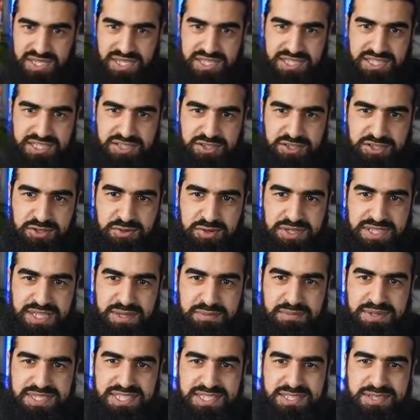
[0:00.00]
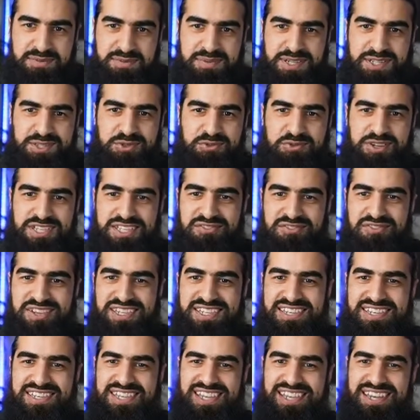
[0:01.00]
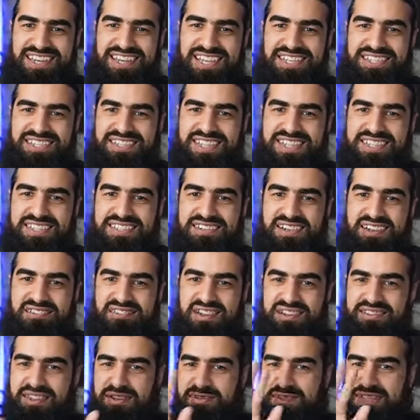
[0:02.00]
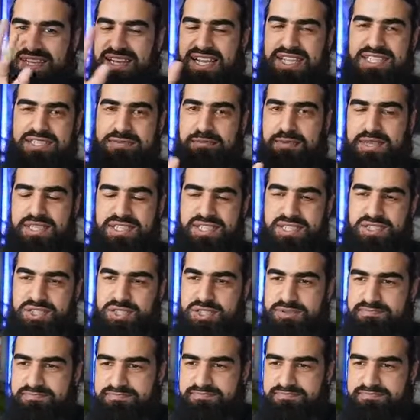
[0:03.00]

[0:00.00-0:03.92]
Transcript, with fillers: You're the one that messed up. As soon as I read that legend has arrived, that was the last message.